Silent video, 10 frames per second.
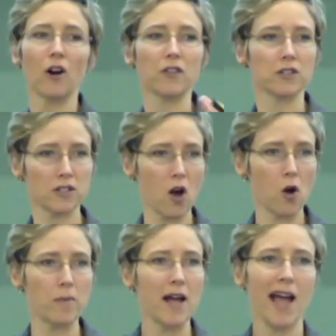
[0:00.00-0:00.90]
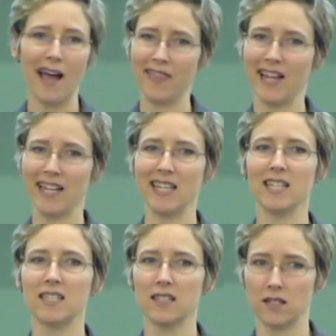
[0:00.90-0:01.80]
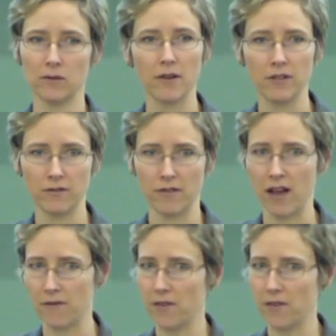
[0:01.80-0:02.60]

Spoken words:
the slope, and that is the derivative of that